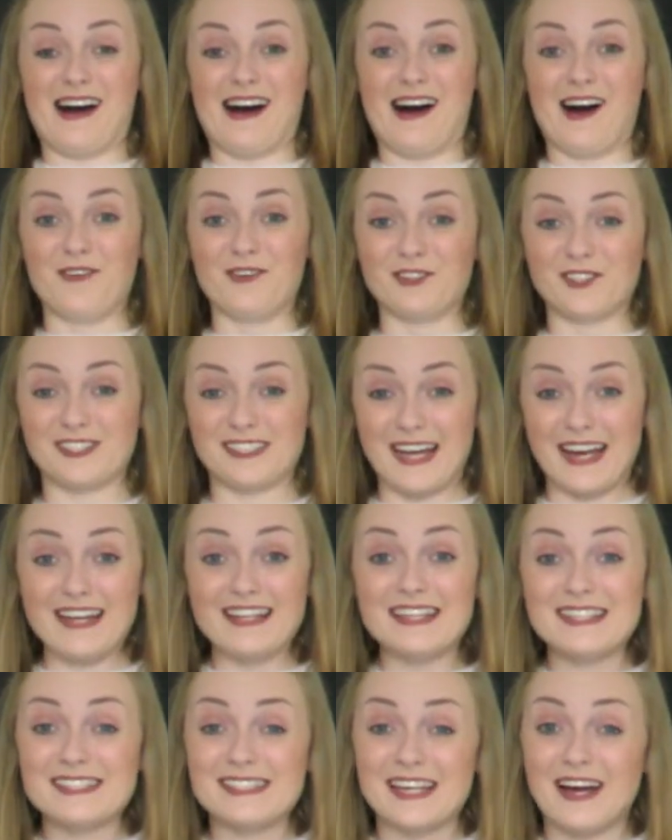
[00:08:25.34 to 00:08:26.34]
I will say
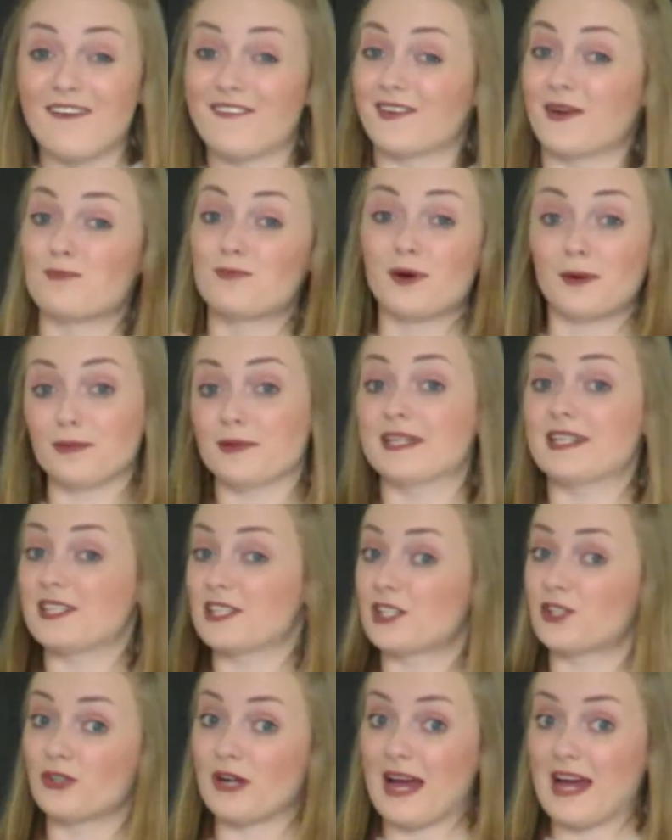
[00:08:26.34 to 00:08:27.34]
this now, and I'm probably going
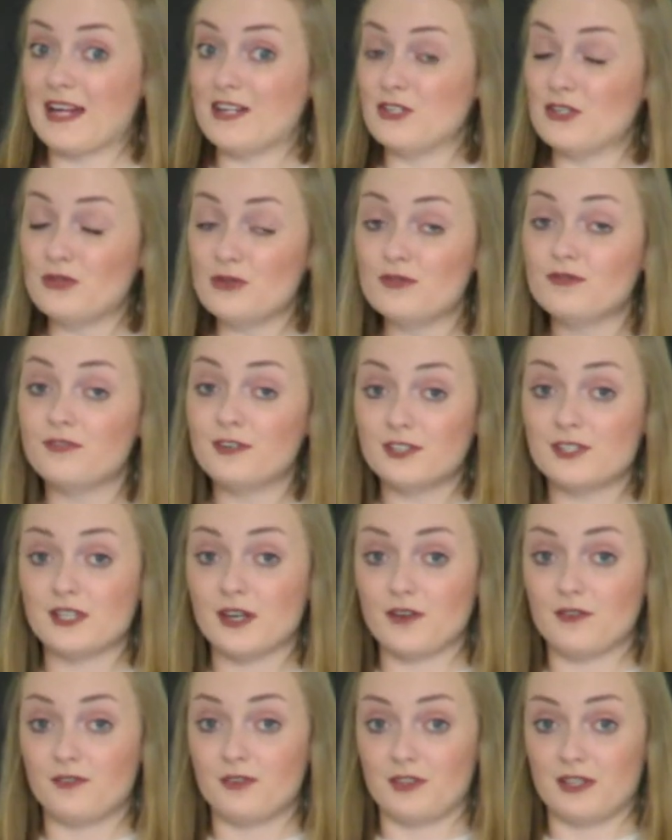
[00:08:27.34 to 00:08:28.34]
to create a new
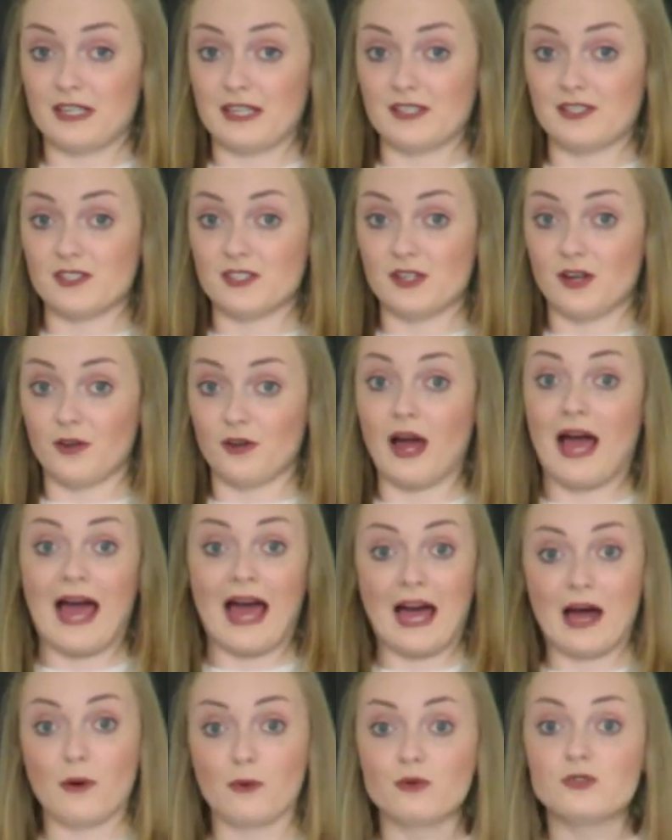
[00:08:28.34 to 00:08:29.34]
video for this on
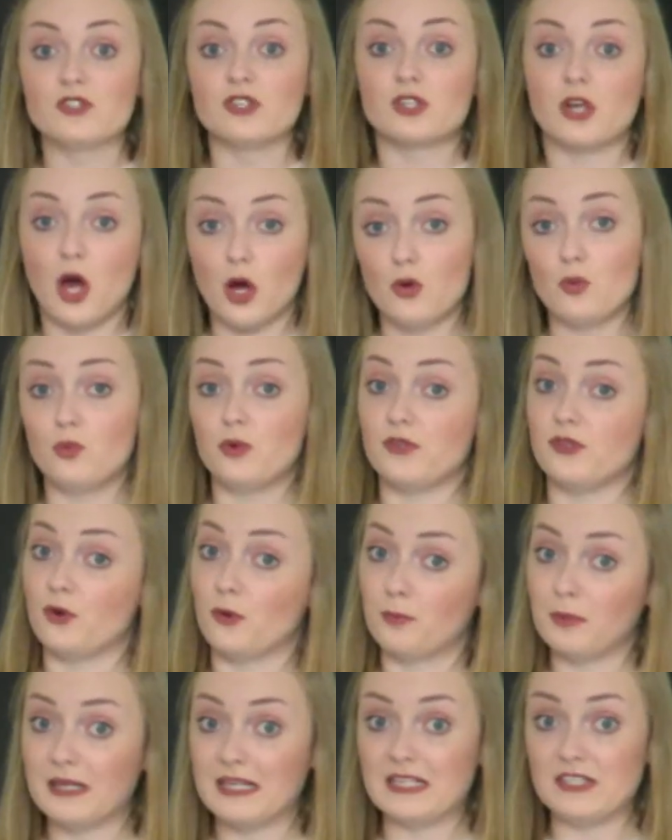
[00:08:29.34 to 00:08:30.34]
how to cope with
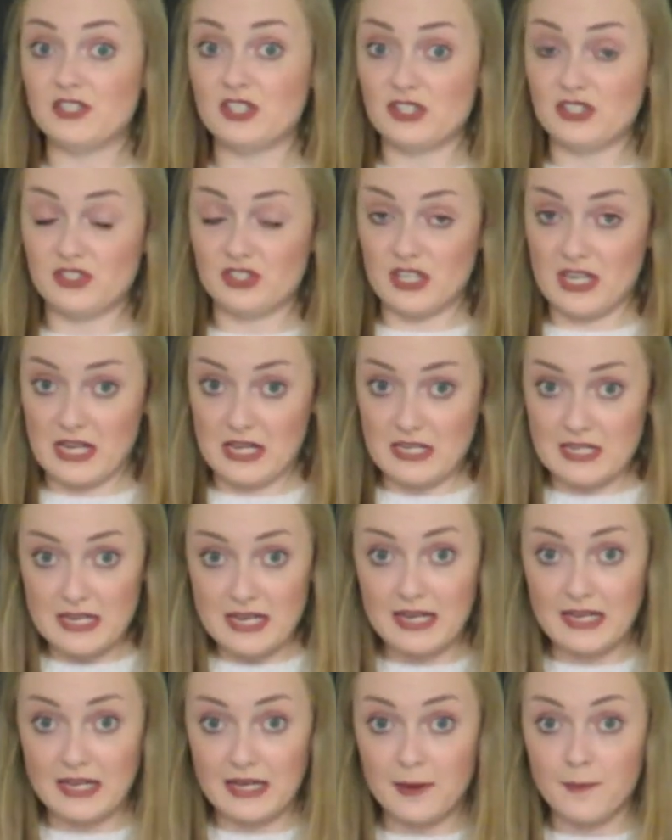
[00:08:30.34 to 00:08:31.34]
your Pgce
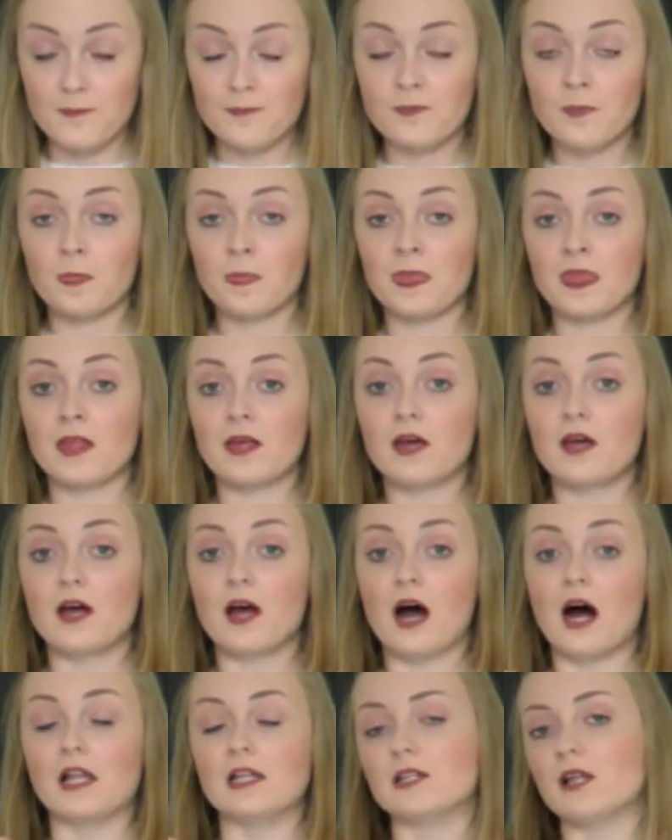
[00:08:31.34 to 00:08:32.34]
year.
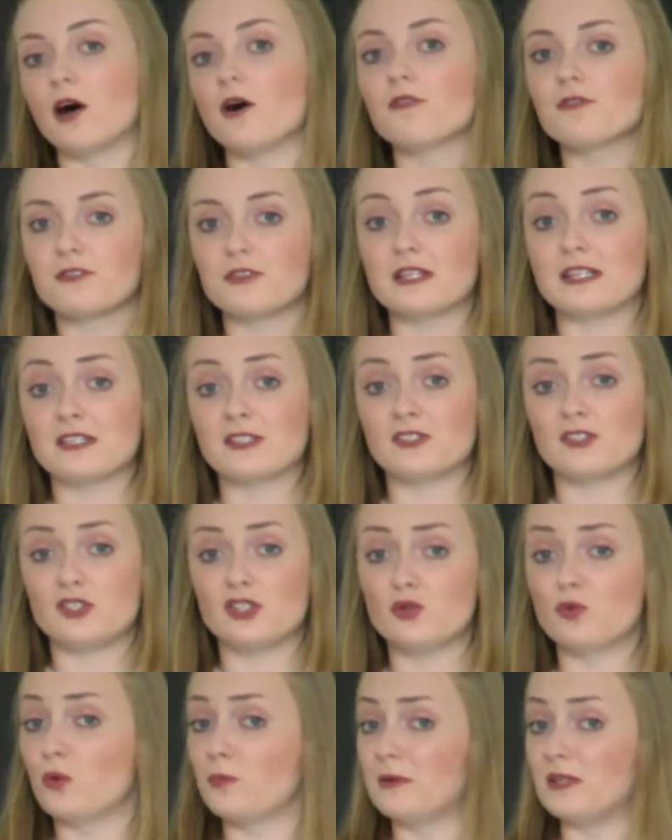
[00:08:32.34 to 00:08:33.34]
A lot of things
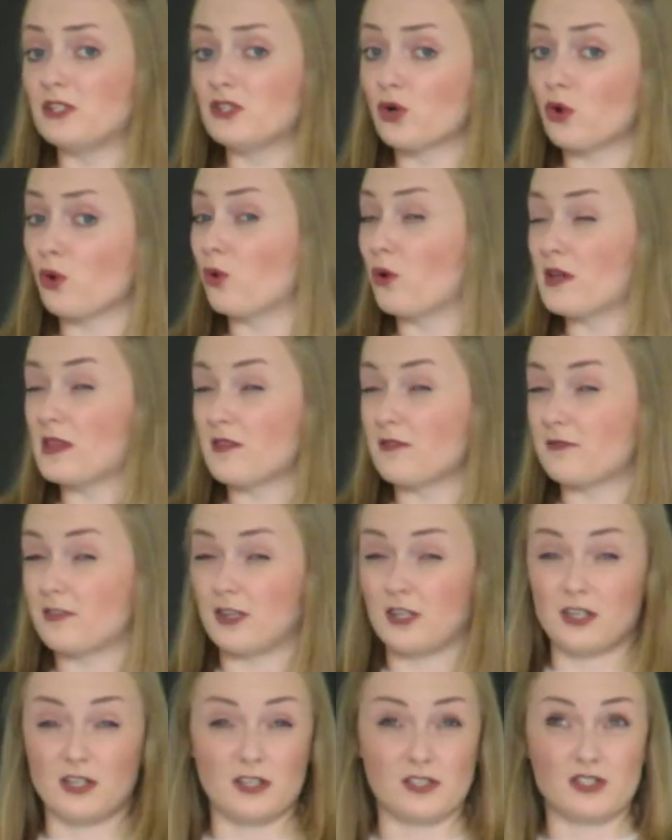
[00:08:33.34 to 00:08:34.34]
you will be taught in the
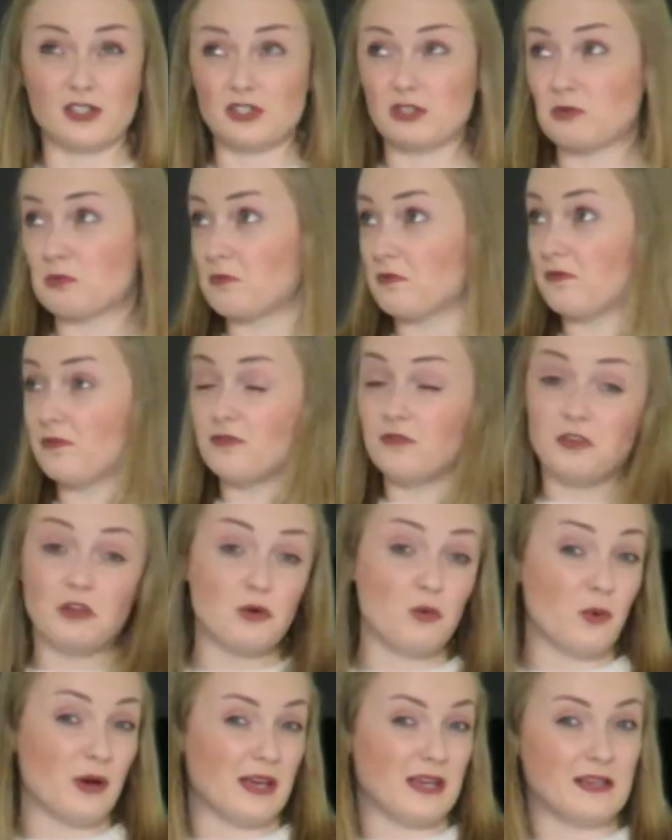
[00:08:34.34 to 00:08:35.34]
first
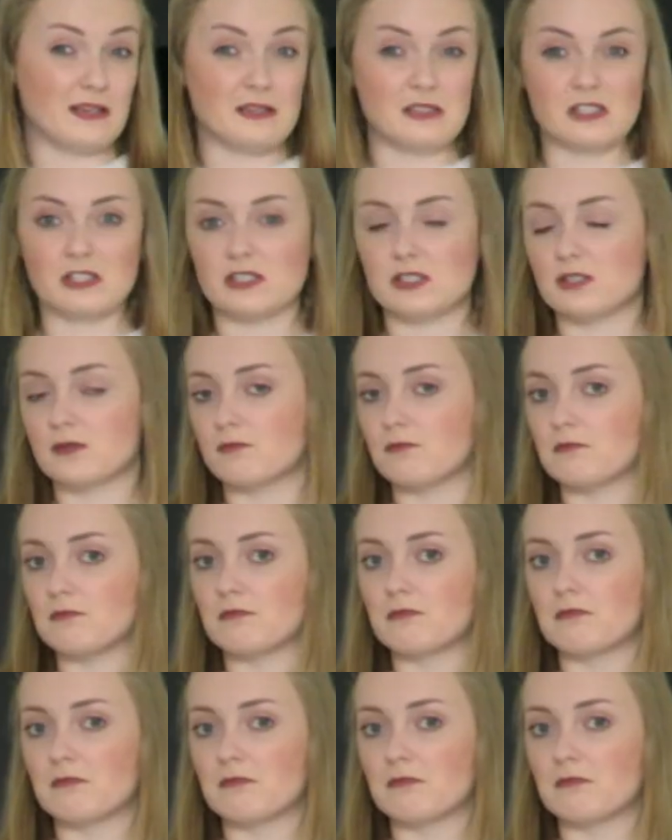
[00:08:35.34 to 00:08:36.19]
few weeks